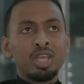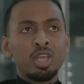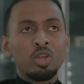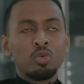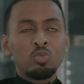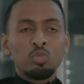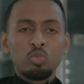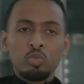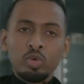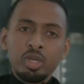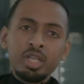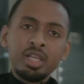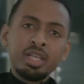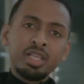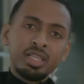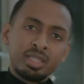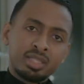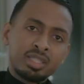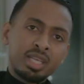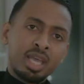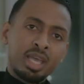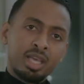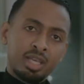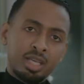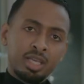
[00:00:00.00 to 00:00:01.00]
it really
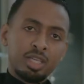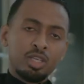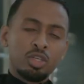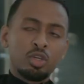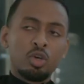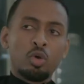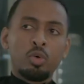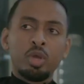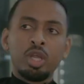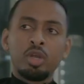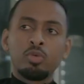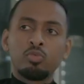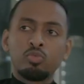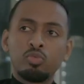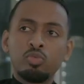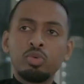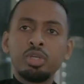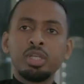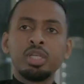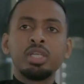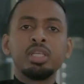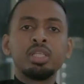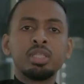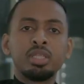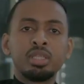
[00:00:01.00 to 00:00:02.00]

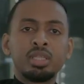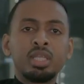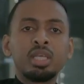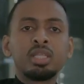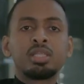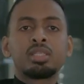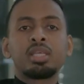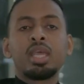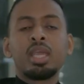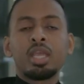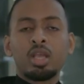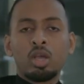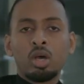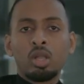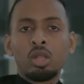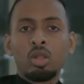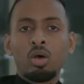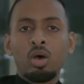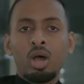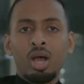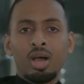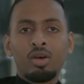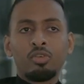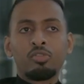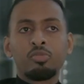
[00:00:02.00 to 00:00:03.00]
did take a
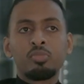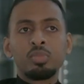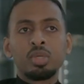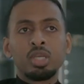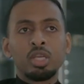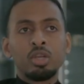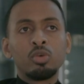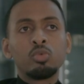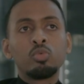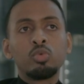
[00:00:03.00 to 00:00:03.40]
lot out of me.